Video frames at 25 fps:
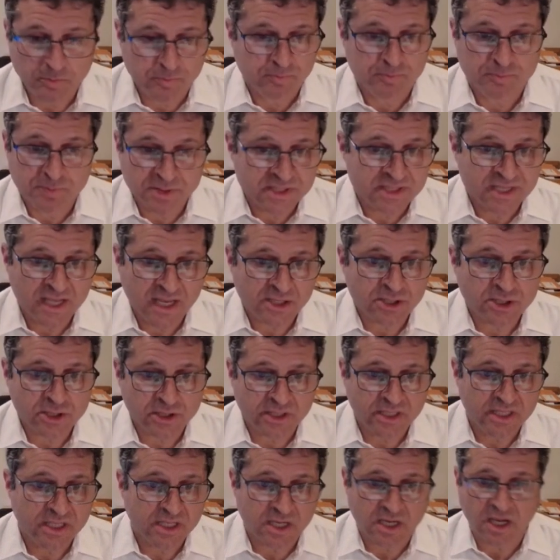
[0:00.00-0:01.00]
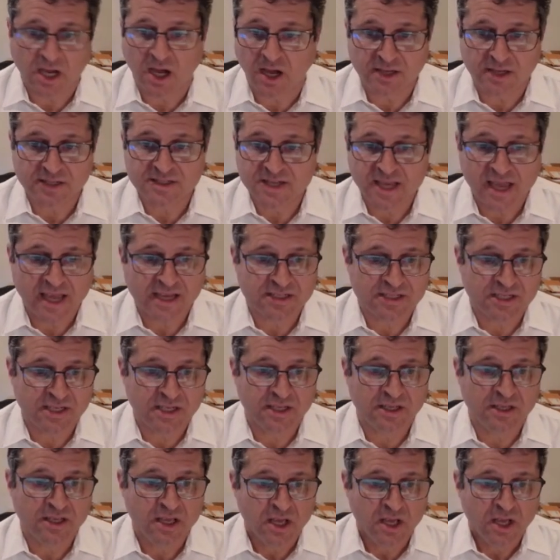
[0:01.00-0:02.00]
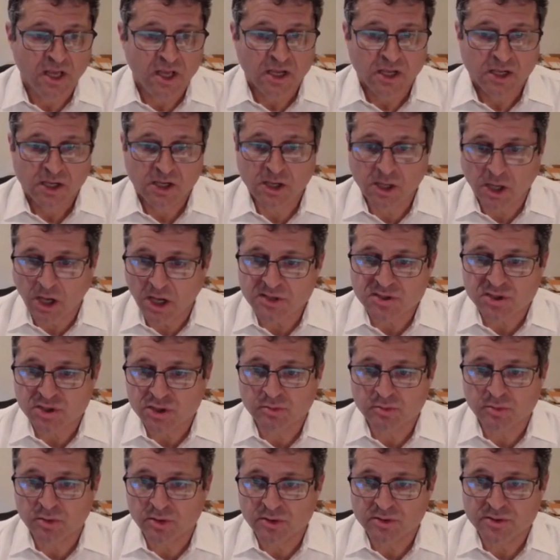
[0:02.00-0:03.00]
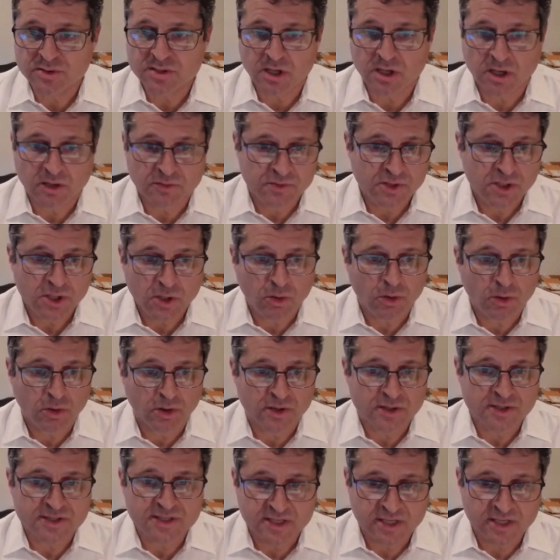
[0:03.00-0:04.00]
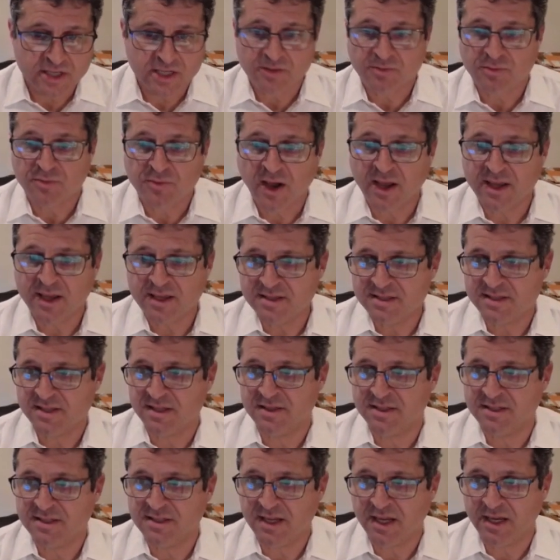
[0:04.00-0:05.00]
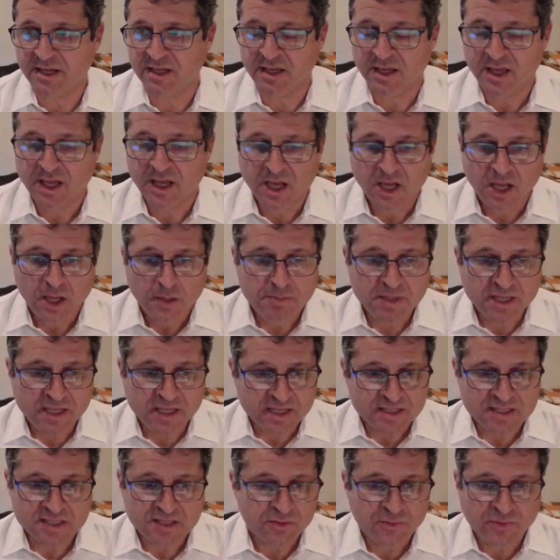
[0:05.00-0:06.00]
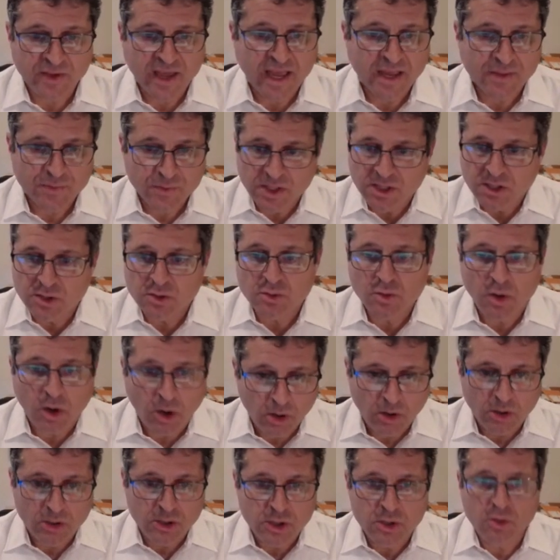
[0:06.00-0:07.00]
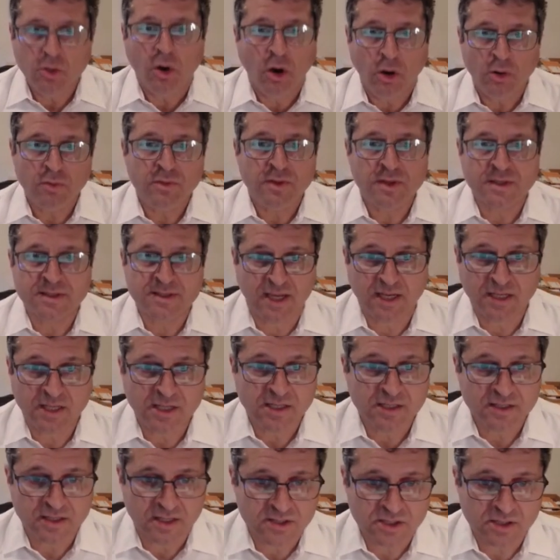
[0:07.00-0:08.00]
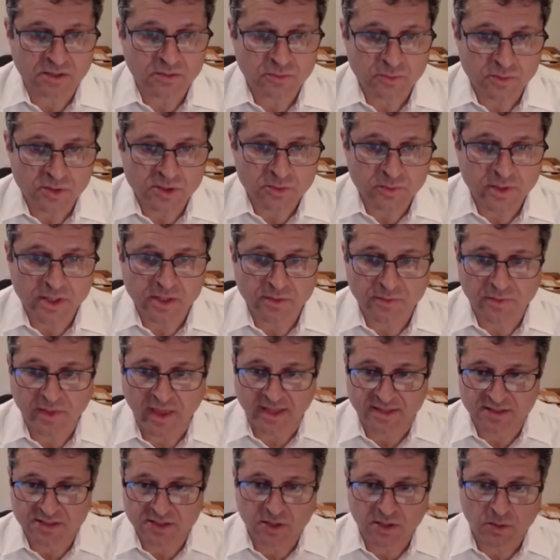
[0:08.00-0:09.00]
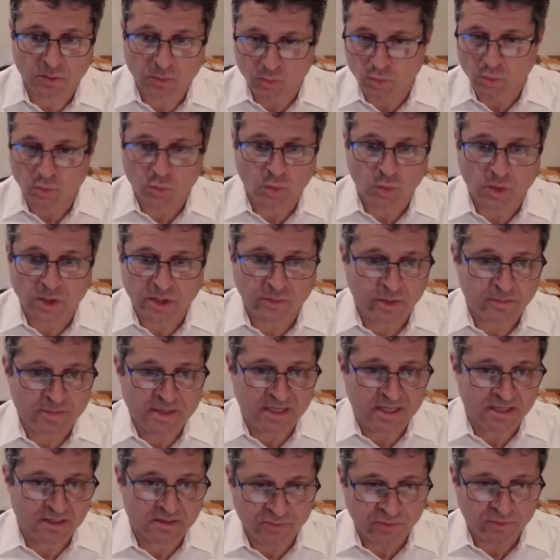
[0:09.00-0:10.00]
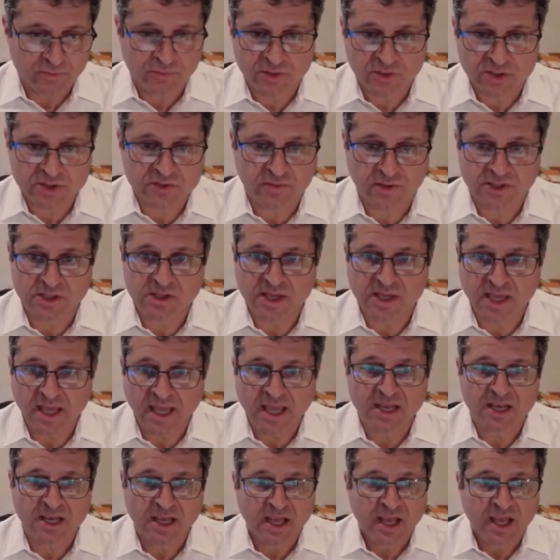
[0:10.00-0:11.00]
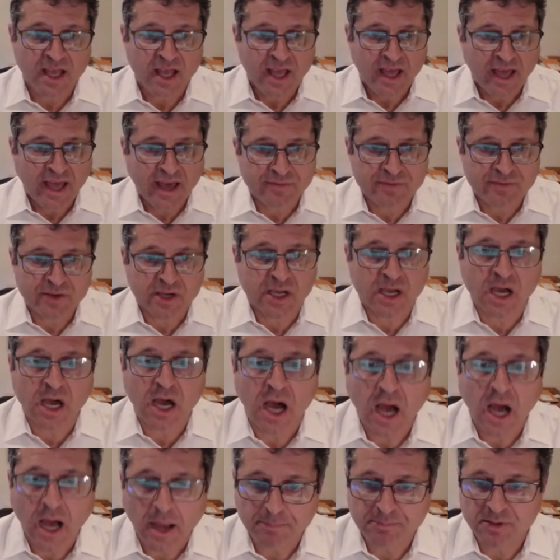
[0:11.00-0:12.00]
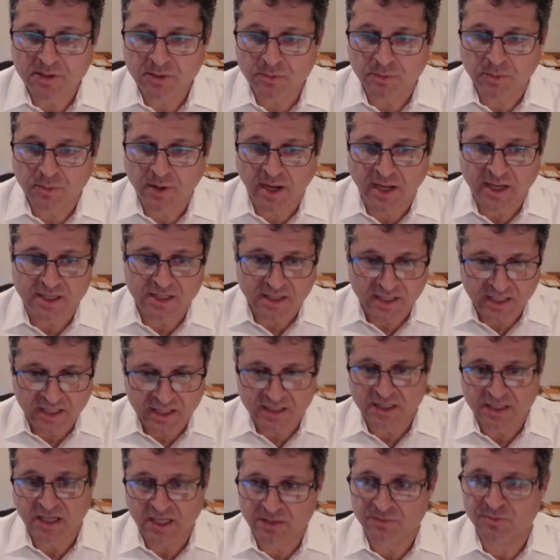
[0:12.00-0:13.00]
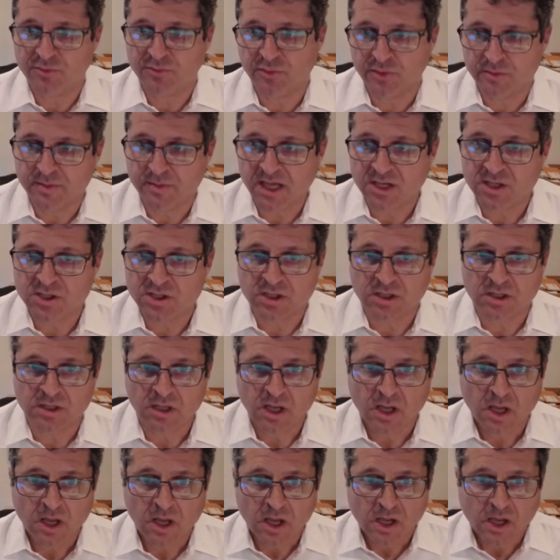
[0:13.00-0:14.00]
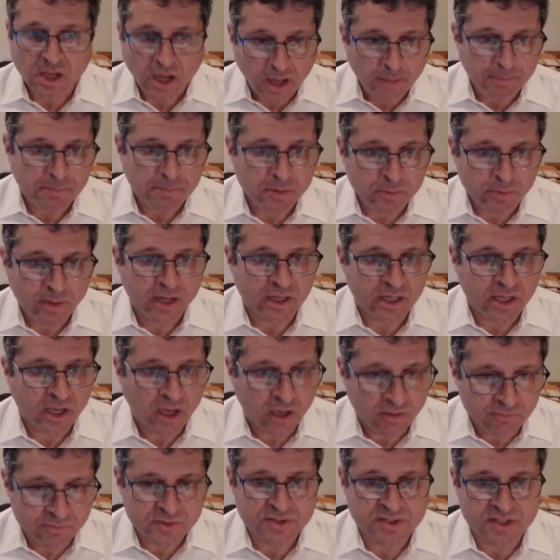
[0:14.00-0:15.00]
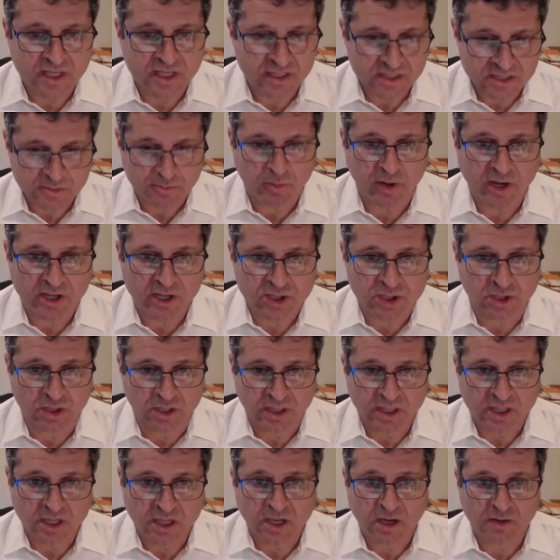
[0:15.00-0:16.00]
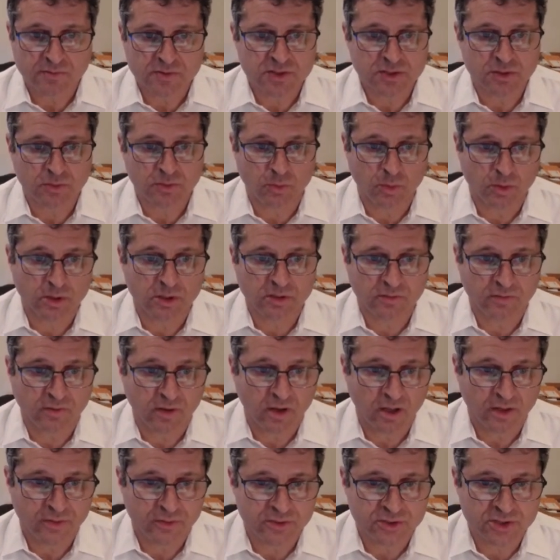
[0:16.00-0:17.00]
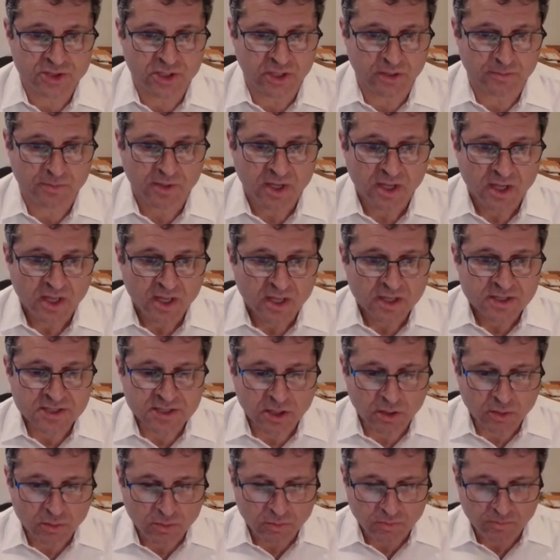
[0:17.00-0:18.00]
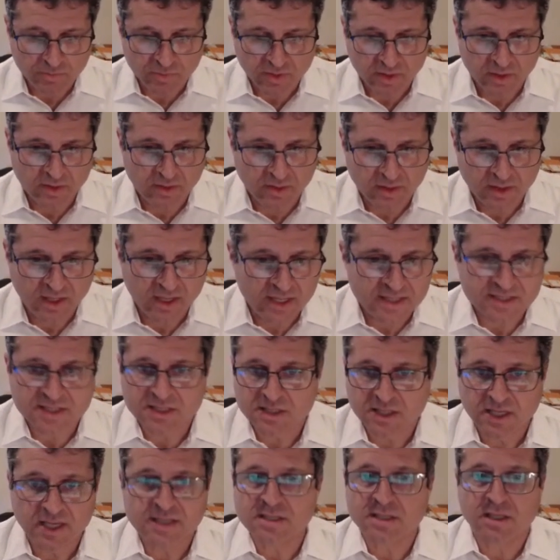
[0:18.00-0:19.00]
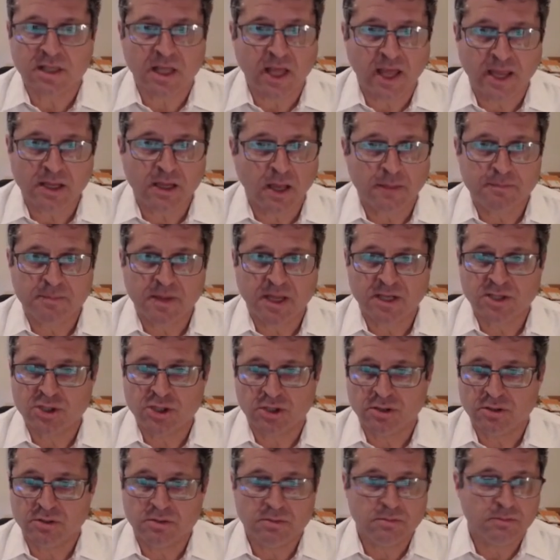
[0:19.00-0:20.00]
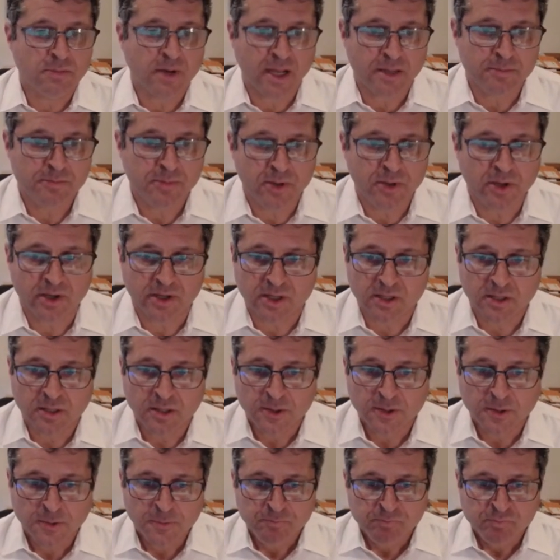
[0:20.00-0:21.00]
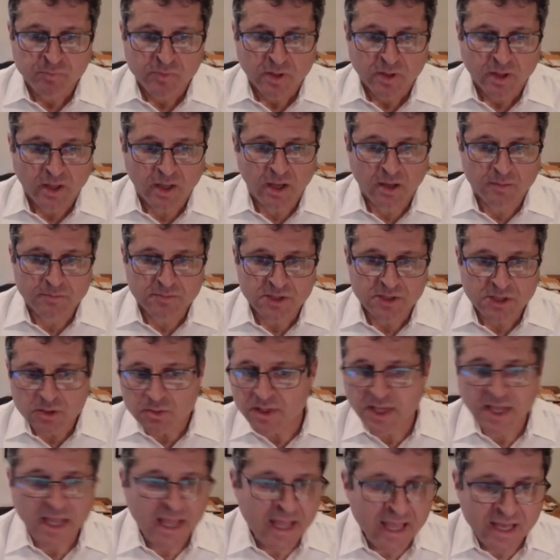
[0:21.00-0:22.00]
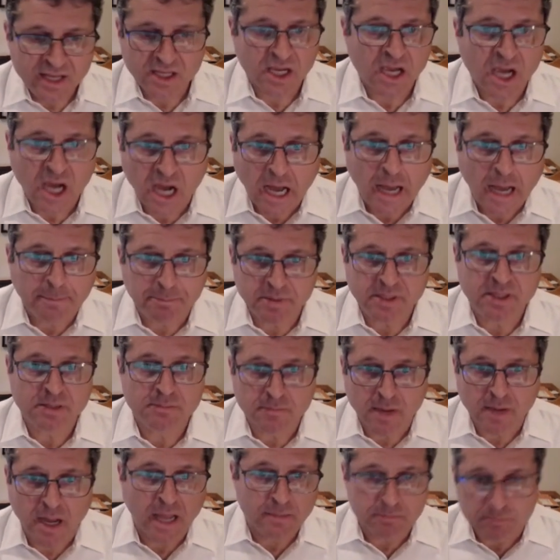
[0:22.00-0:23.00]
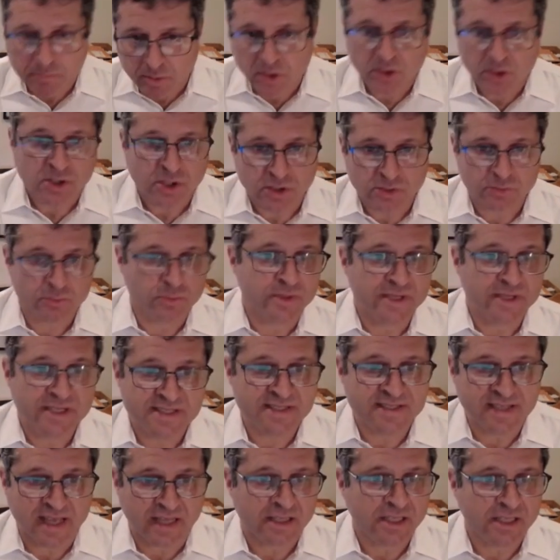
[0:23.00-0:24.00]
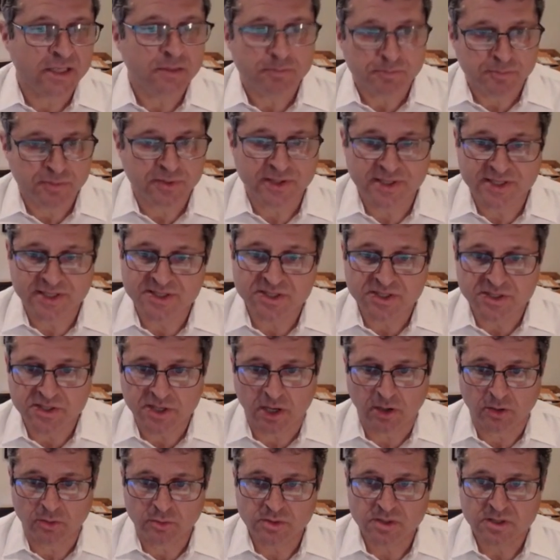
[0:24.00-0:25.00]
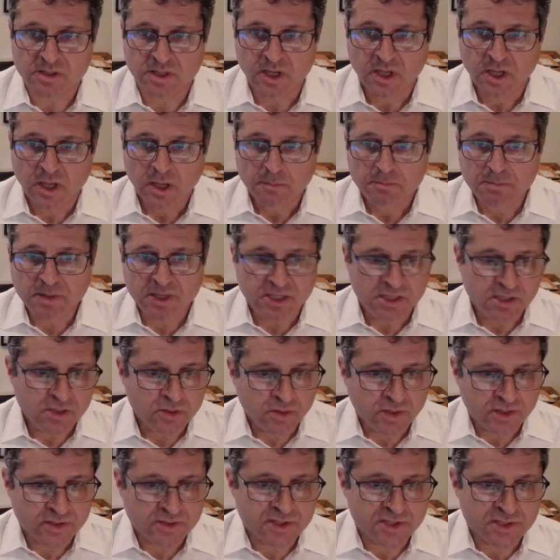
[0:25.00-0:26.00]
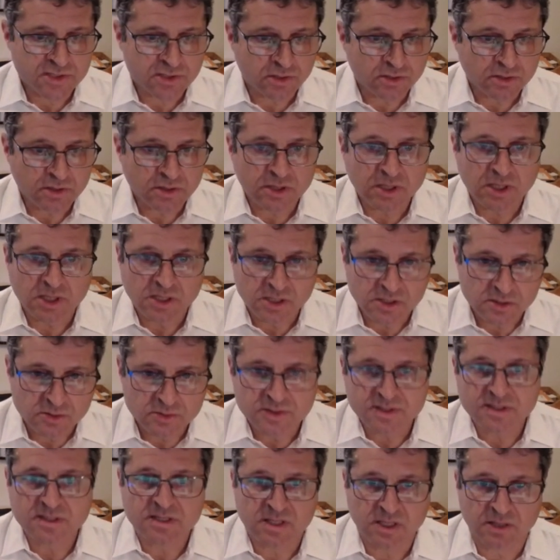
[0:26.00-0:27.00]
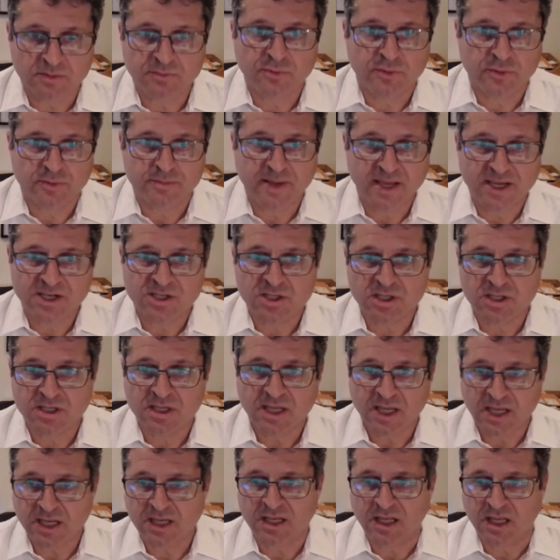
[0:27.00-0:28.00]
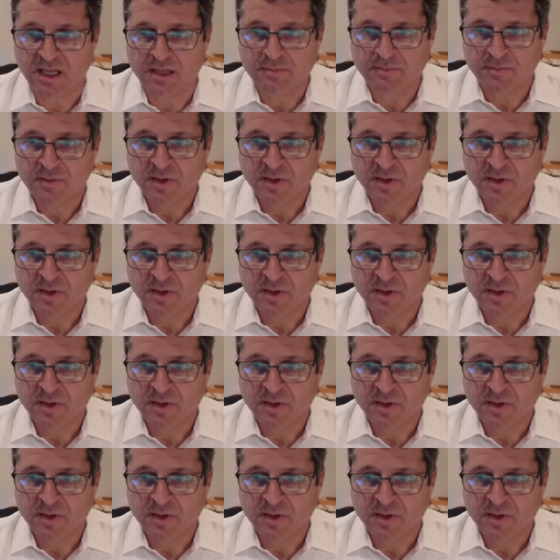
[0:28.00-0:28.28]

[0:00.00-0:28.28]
potentially contacting customers of yours that it finds in the data, because the fact that you own the data doesn't restrict that. So what do I mean? First of all, you can't have a copyright in information. Copyright covers expression. It covers a work of authorship. So it's like I mentioned my book. You can't copy my book and resell it. Please don't. But you can certainly use the information in it.